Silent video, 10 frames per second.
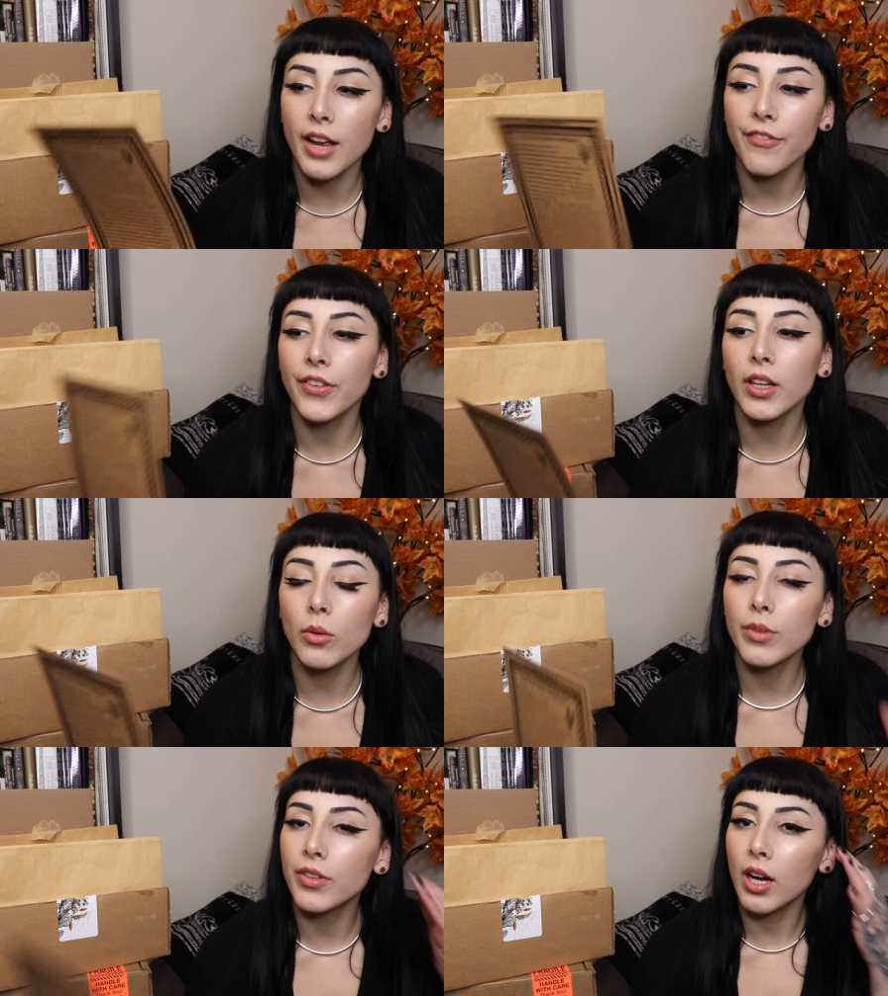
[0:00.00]
I feel
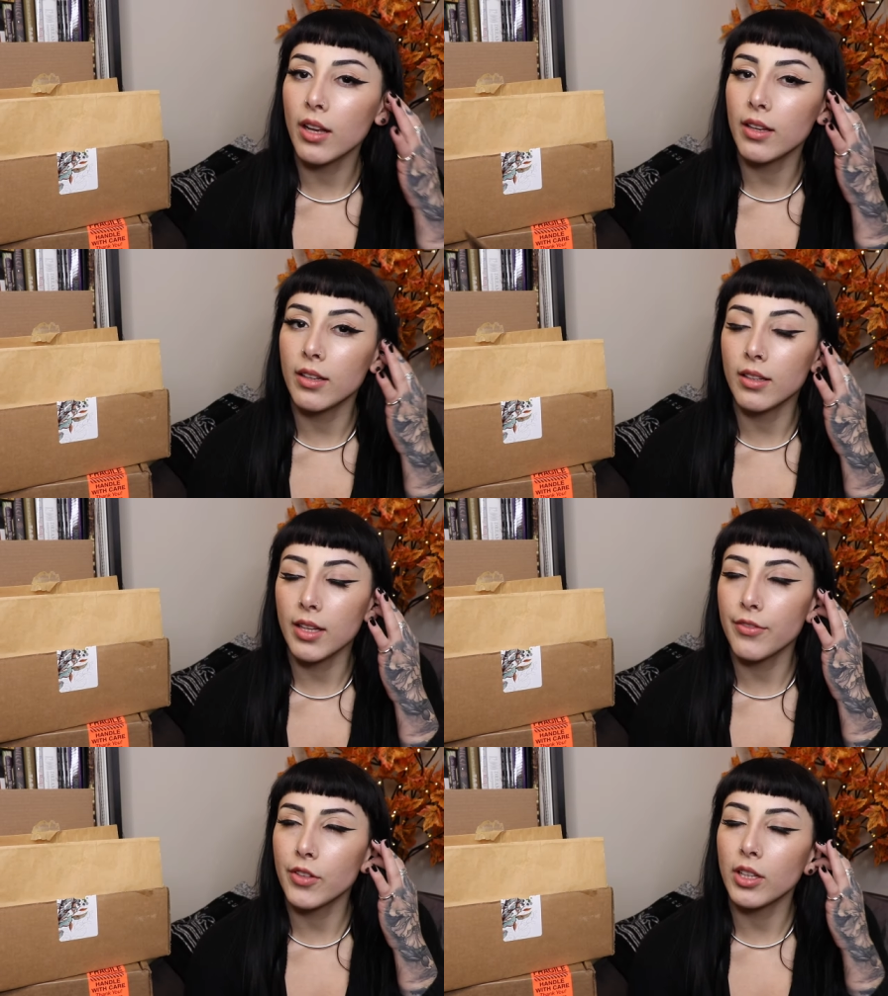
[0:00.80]
like we've gotten,
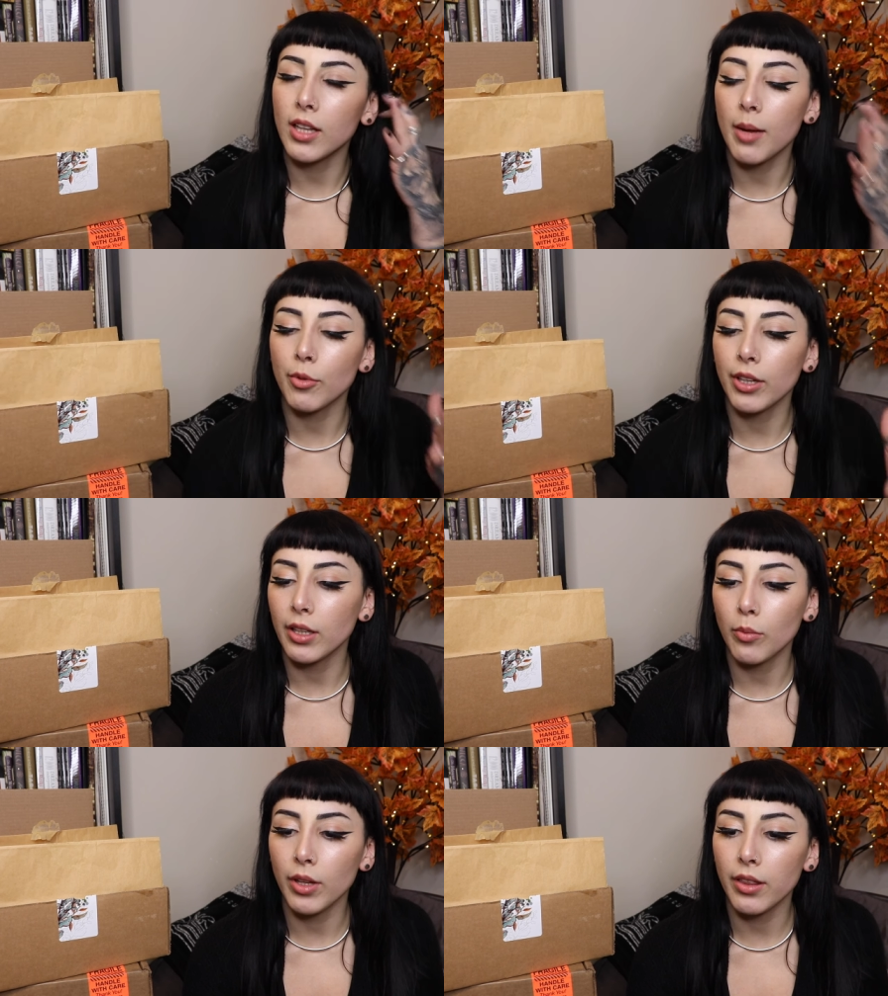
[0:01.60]
they've
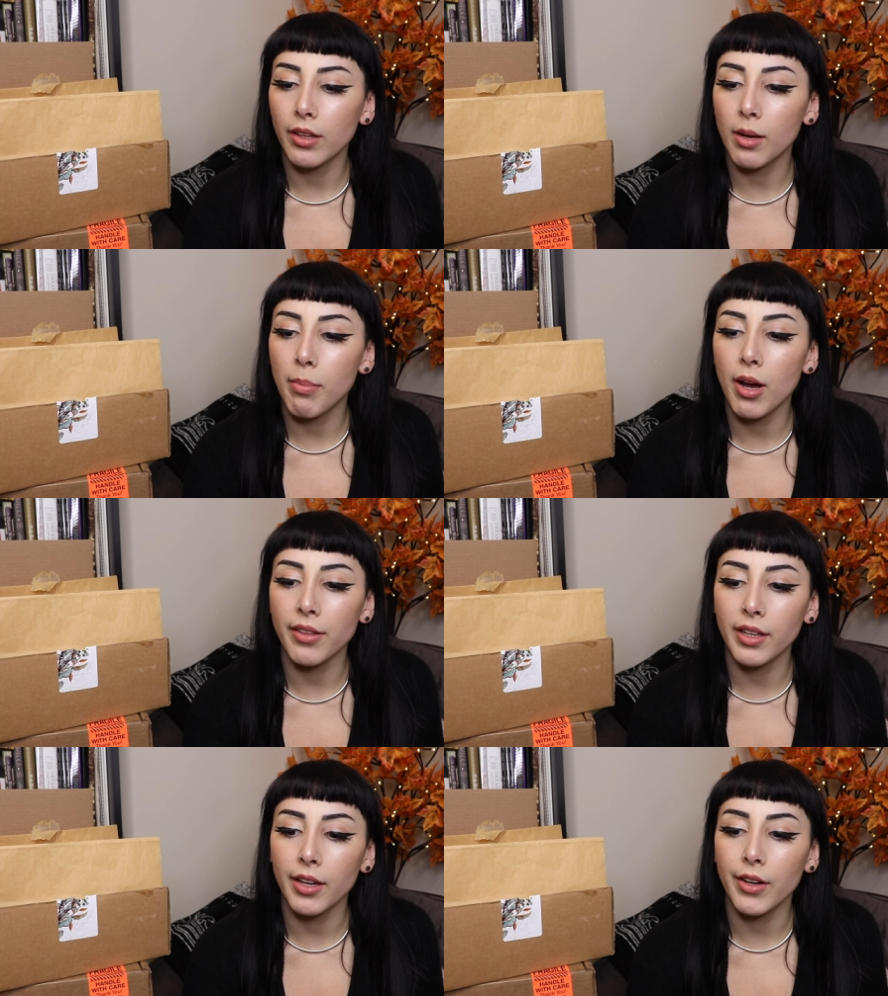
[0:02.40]
collaborated with
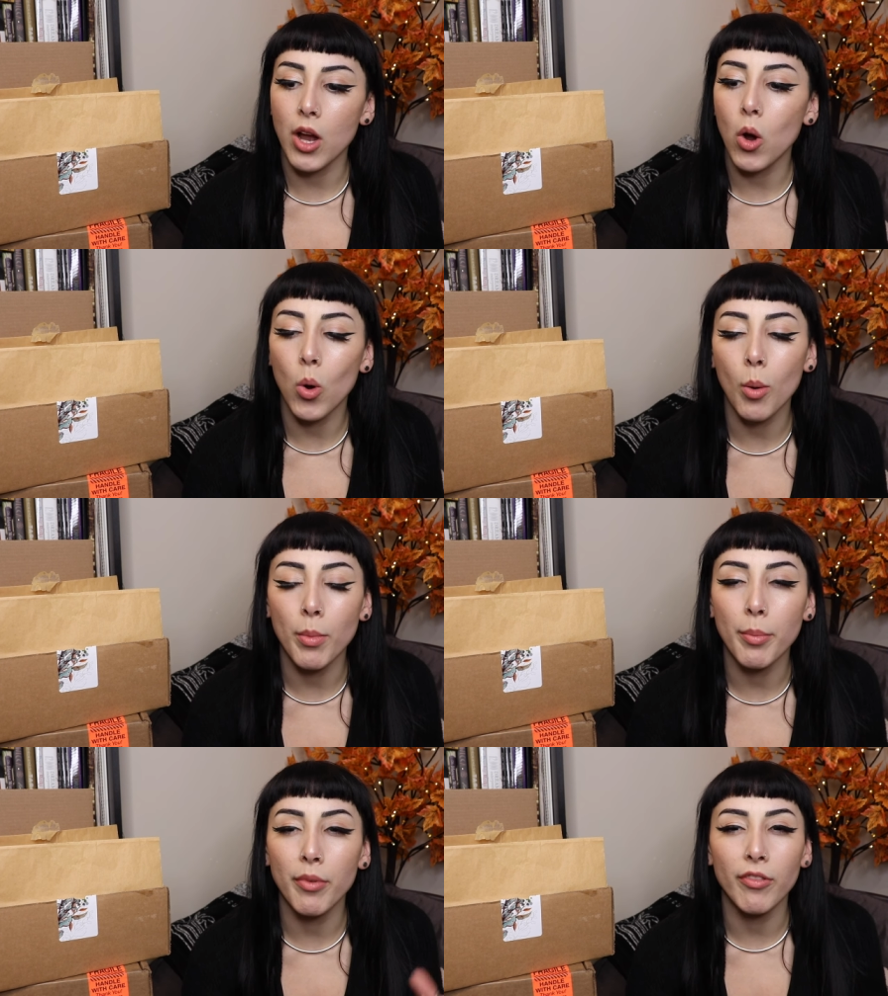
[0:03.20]
Apothecary at
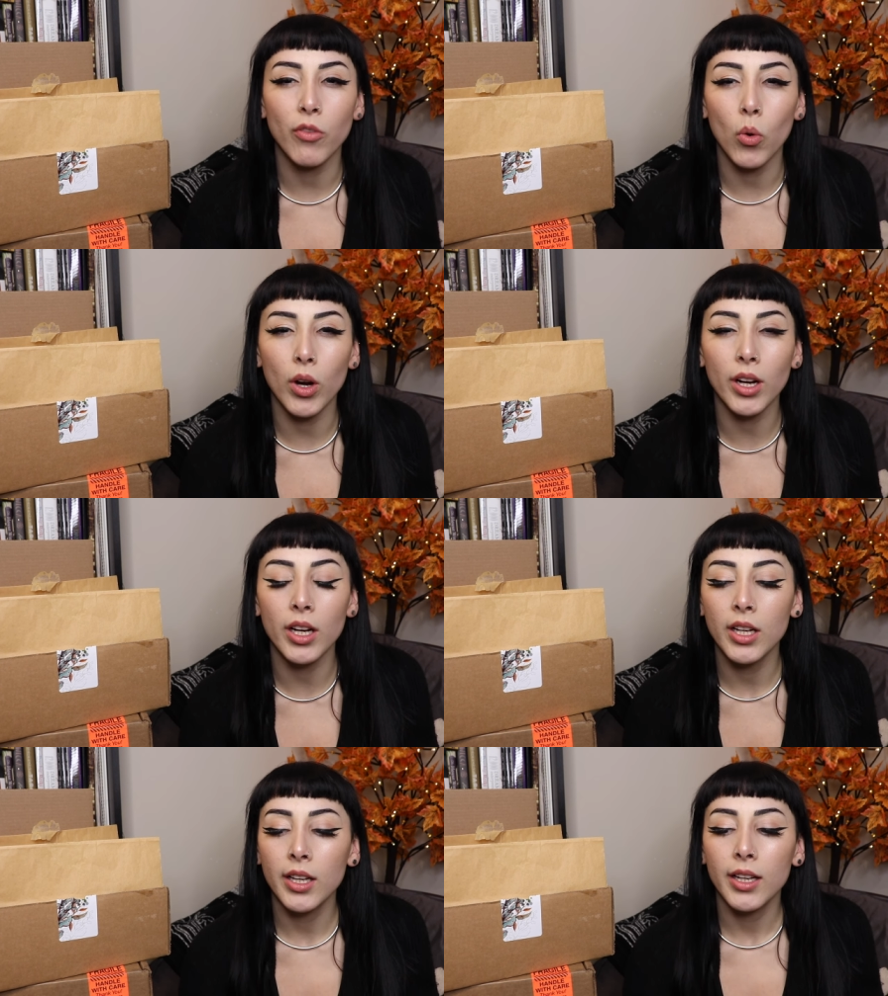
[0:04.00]
Home before.